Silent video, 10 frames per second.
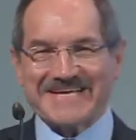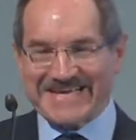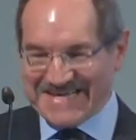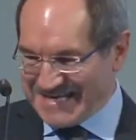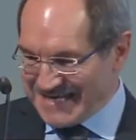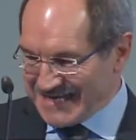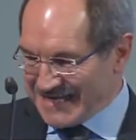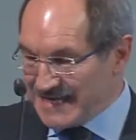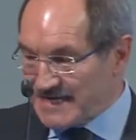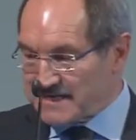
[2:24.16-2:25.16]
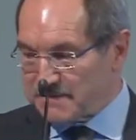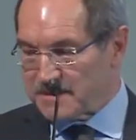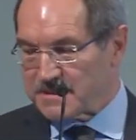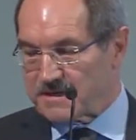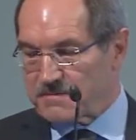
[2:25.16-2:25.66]
Who are we?
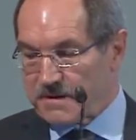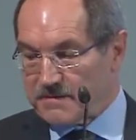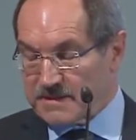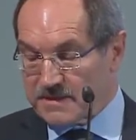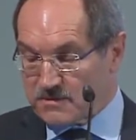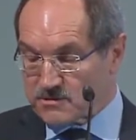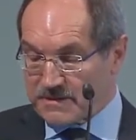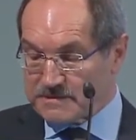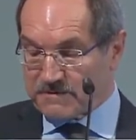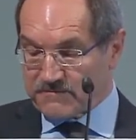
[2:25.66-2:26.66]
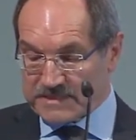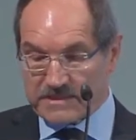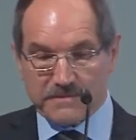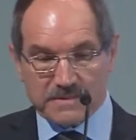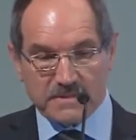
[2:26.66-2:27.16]
We
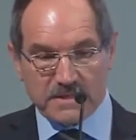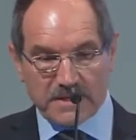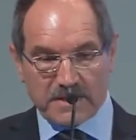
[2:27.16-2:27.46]
all